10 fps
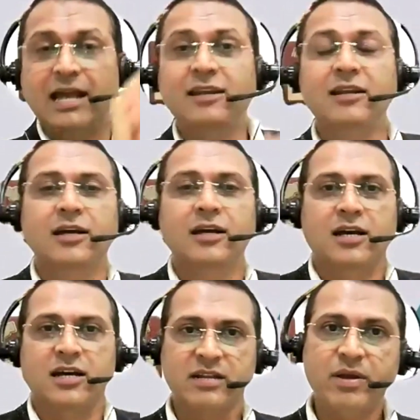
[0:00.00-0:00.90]
And
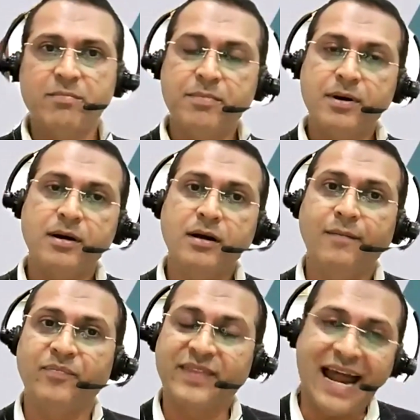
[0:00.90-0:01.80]
remember
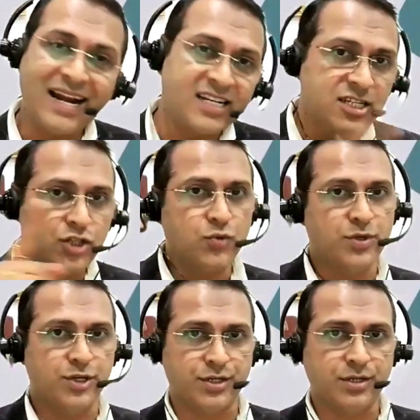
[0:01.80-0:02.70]
that
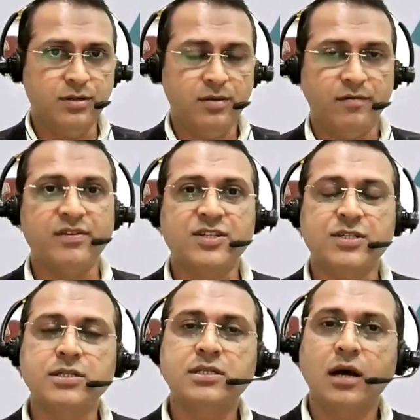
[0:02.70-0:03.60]
situation
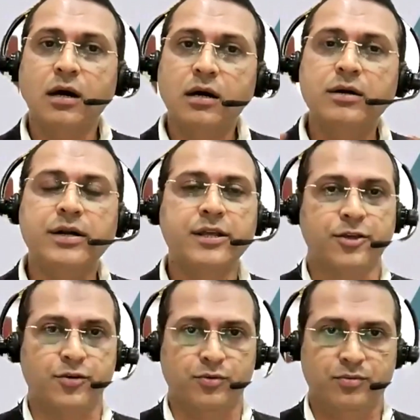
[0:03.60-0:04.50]
which is
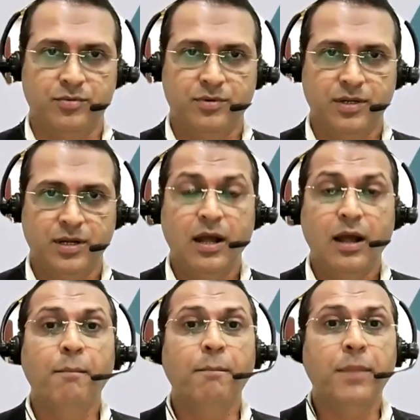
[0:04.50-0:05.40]
hurting you,
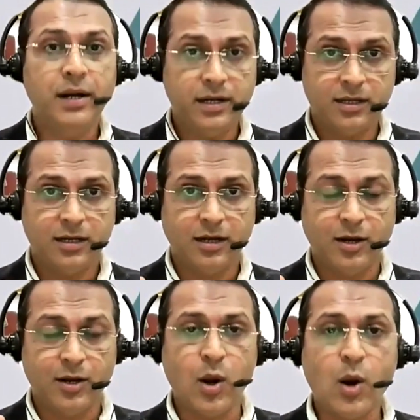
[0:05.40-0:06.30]
but
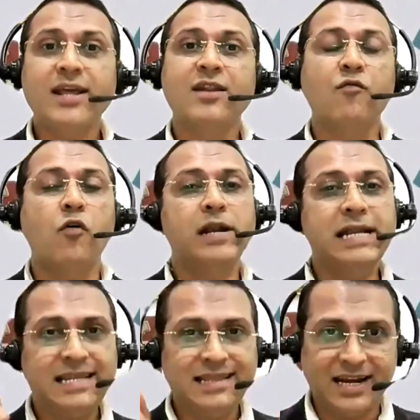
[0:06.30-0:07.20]
not
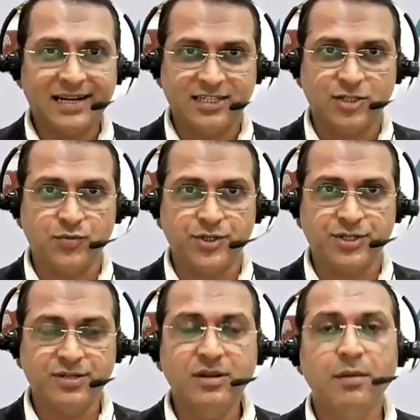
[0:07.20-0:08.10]
involving in that
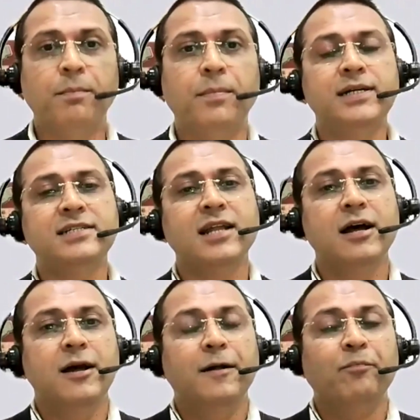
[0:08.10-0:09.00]
situation, but
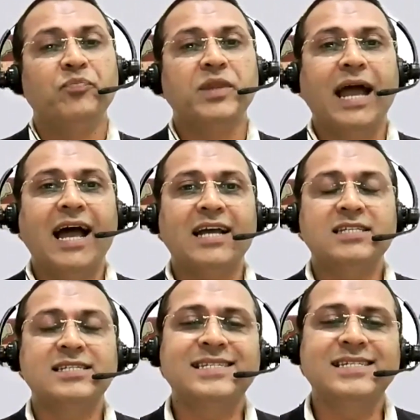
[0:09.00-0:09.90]

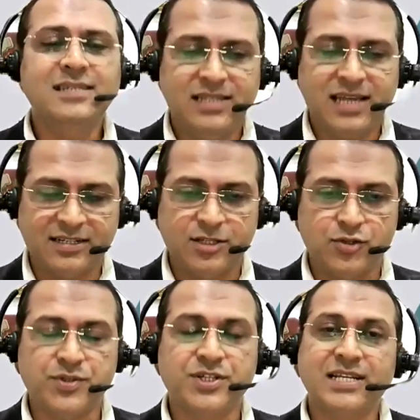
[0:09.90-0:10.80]
see that
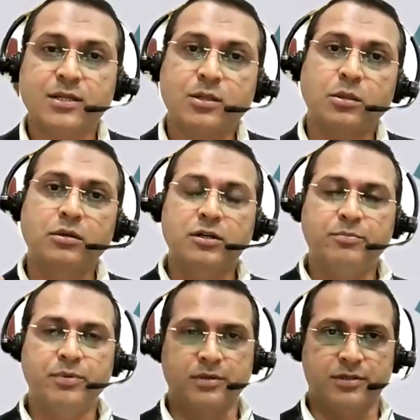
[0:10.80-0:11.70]
situation as a
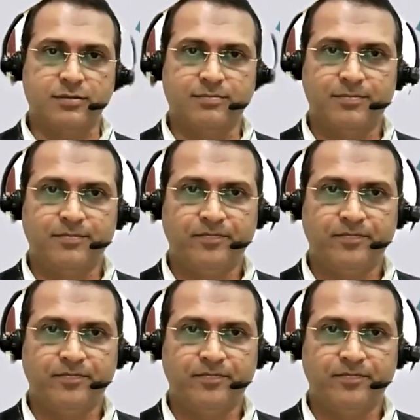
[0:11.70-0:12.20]
third person,